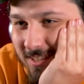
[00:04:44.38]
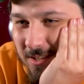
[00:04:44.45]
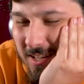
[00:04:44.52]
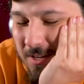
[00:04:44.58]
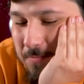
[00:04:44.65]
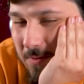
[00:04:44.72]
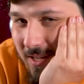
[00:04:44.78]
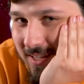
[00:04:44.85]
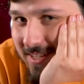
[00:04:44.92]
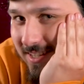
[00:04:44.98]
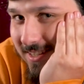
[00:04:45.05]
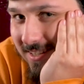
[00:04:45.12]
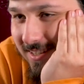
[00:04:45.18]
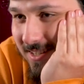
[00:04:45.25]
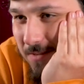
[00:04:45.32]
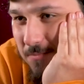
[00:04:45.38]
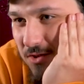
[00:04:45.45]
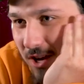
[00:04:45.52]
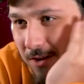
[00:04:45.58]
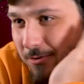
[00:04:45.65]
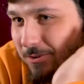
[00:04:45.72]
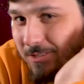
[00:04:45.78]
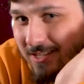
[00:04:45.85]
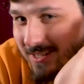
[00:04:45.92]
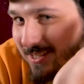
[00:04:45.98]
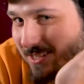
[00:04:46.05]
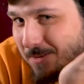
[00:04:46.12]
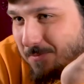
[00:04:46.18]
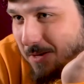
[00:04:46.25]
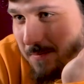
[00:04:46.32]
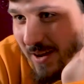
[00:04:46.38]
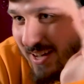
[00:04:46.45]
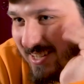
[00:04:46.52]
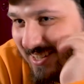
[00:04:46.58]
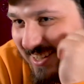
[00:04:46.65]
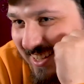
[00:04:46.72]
you can appease some generals in some capacity.